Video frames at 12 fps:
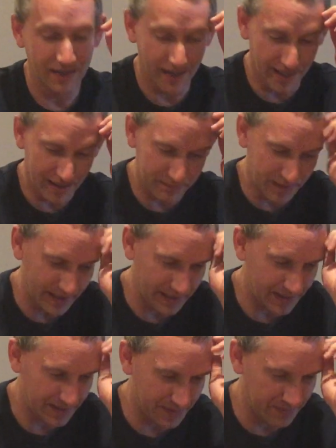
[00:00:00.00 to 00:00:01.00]
Um,
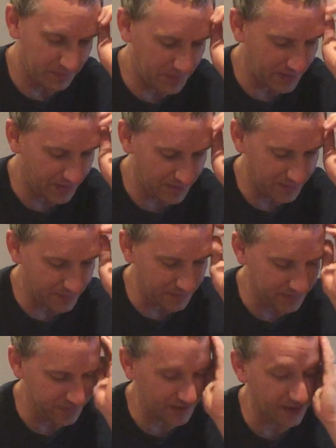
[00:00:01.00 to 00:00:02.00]
but
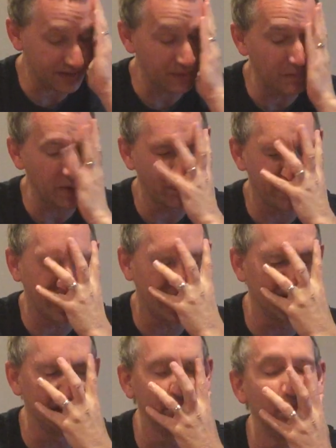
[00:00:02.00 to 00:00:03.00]
we'll talk about
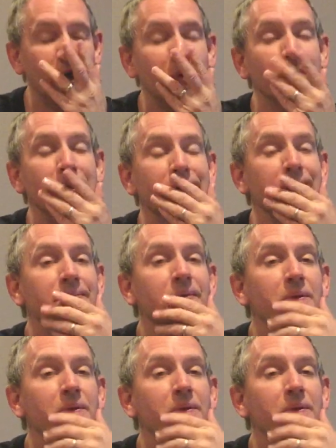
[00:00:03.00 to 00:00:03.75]
that in a moment,